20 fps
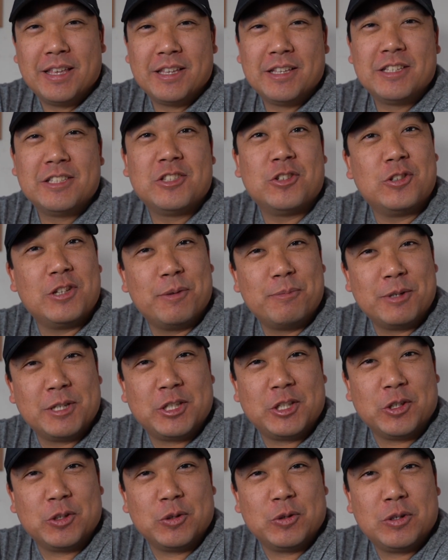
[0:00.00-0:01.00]
So number
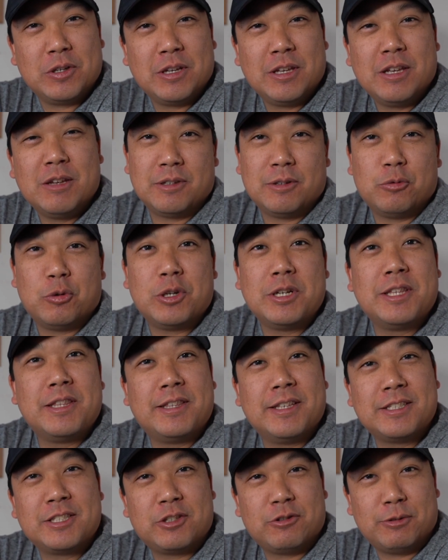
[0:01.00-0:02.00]
2, one of
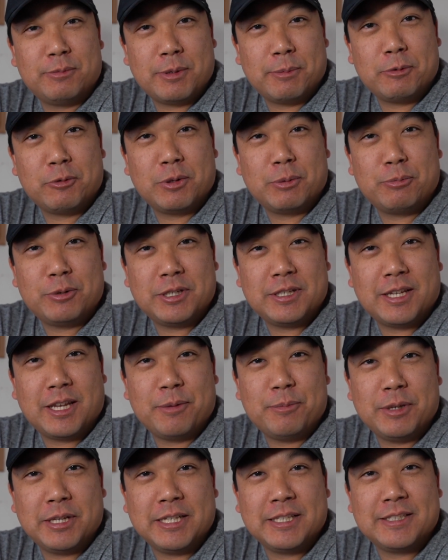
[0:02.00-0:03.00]
the things to remember with
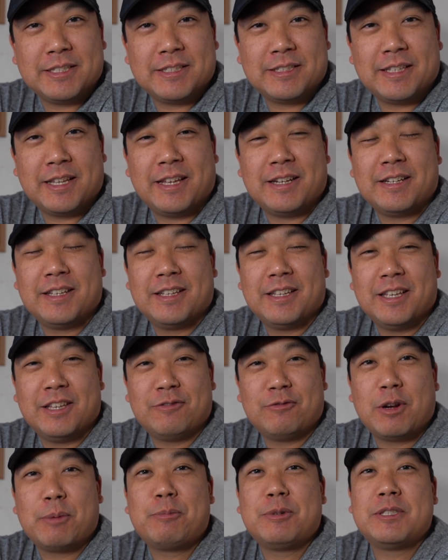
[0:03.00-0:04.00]
prediabetes is that it
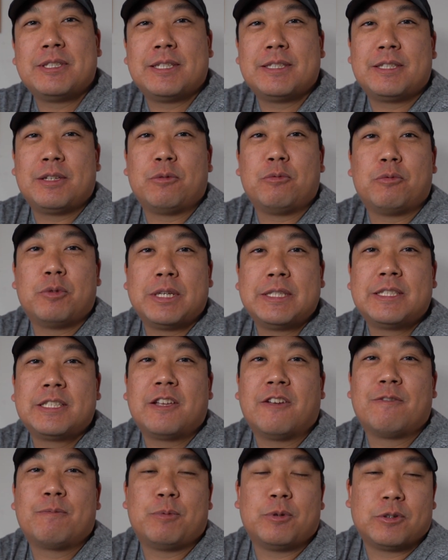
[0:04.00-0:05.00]
represents a
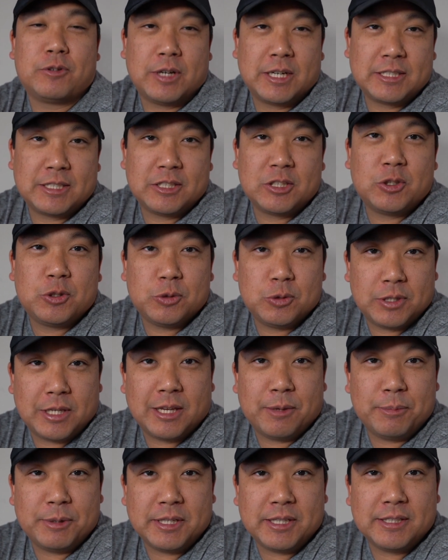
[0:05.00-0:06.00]
risk of progression to
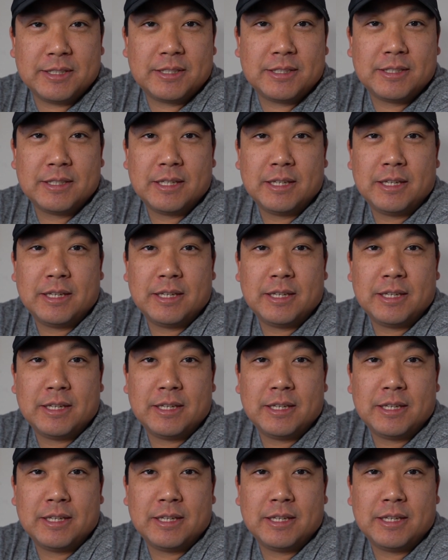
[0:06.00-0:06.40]
diabetes.